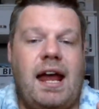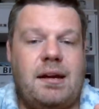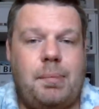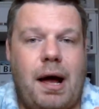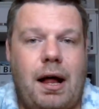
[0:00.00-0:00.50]

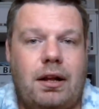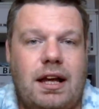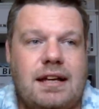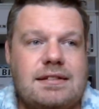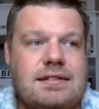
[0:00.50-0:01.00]
Annabelle
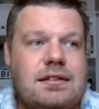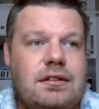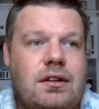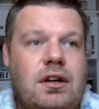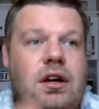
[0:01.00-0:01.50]
is
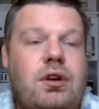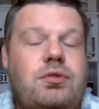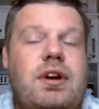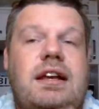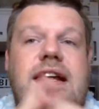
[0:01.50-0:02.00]

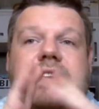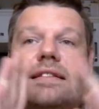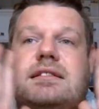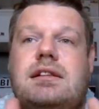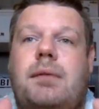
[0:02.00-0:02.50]

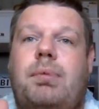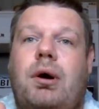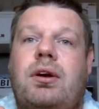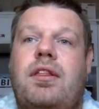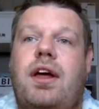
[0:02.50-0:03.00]
released
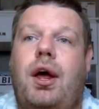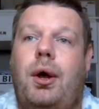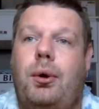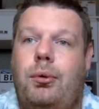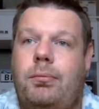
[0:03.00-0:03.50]
upon the
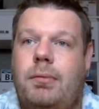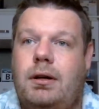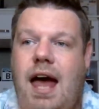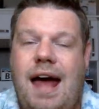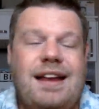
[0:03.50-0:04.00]
home.
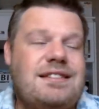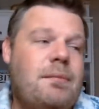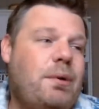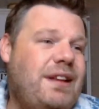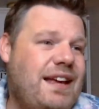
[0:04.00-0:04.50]
And at some
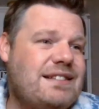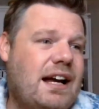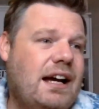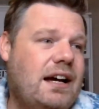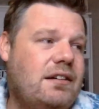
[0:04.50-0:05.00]
point there is
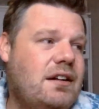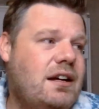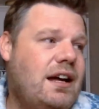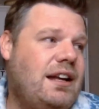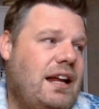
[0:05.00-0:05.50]
like an
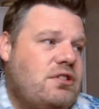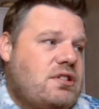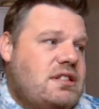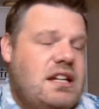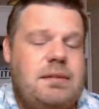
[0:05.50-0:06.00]

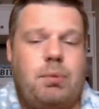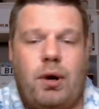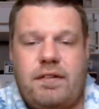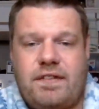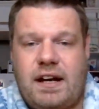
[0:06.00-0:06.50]
interested
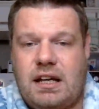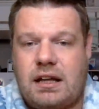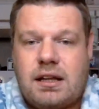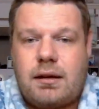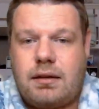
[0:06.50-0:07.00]
boyfriend in
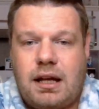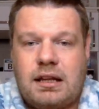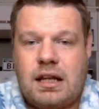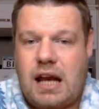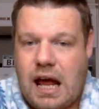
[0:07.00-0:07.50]

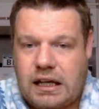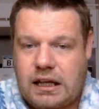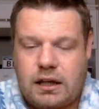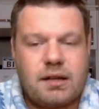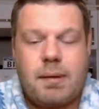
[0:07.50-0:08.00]
the nanny,
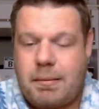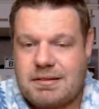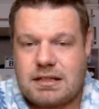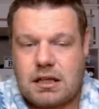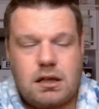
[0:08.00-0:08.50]
in the
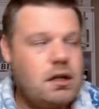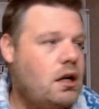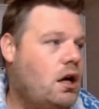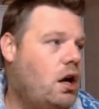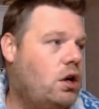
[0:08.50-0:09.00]
babysitter,
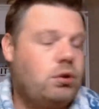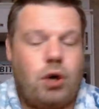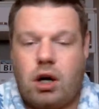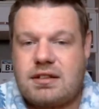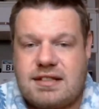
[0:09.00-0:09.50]
who
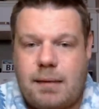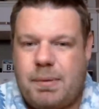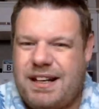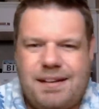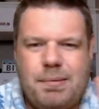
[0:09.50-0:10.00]
rocks up,
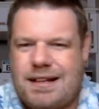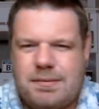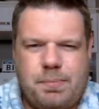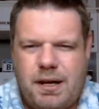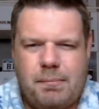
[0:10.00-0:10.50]
but he plays a
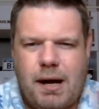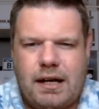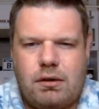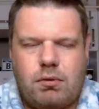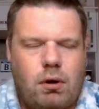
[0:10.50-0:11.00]
pretty
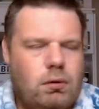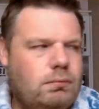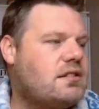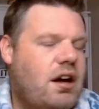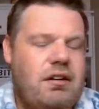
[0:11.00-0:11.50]
minor role.
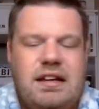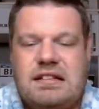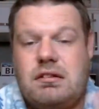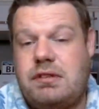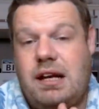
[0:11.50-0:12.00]
So he's
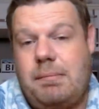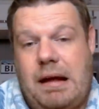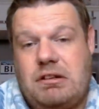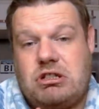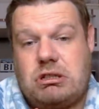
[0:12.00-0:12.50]
not really
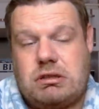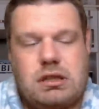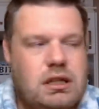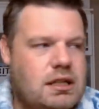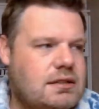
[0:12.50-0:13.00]
mentioned
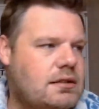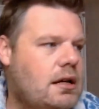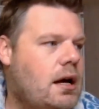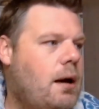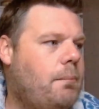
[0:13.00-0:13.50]
in this.
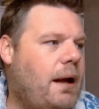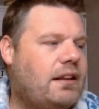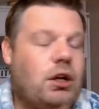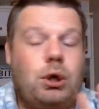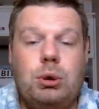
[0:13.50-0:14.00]
But
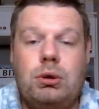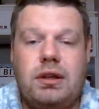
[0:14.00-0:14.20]
the cool